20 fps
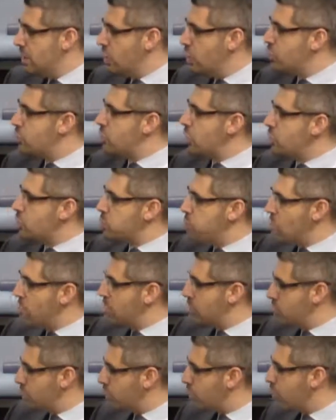who just
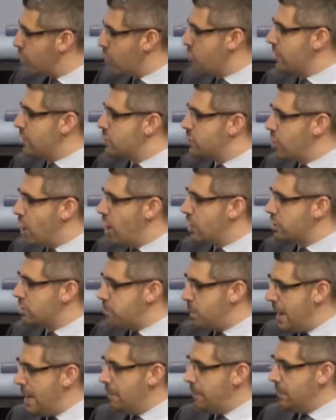wanted to encourage God's
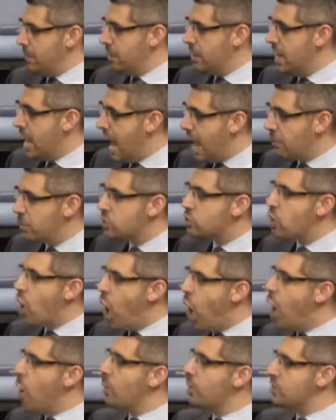people and was
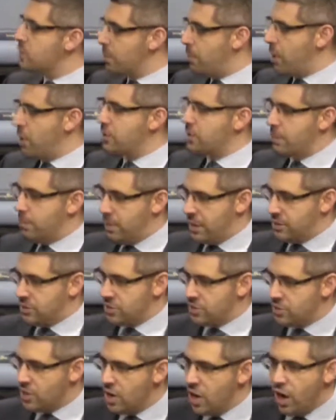always about the
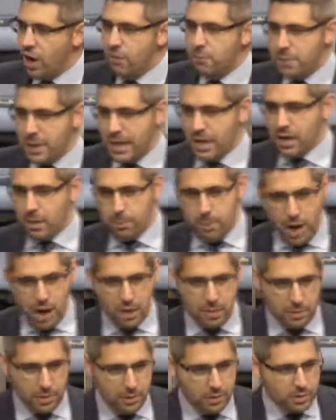business of being a
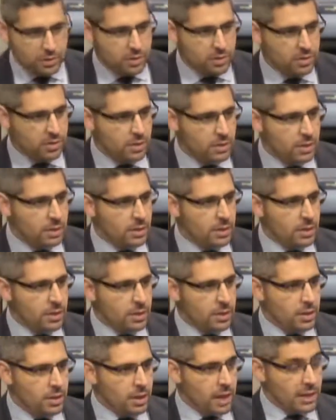Barnabas.
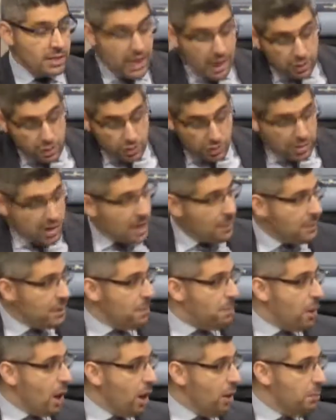And yet you see him in
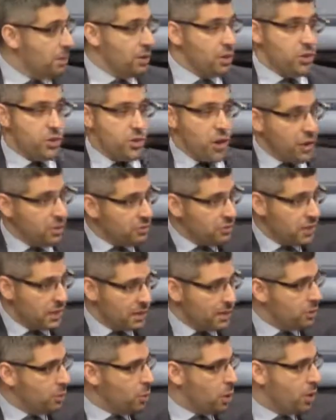the pulpit
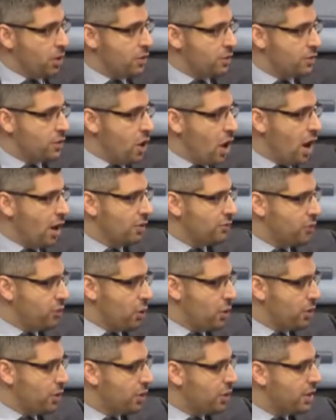thundering the word of God
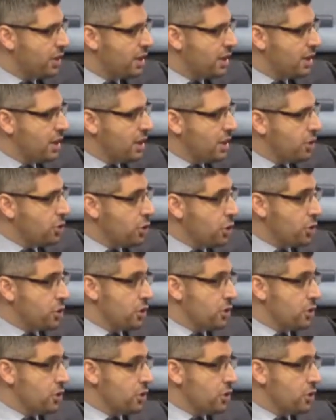forth. You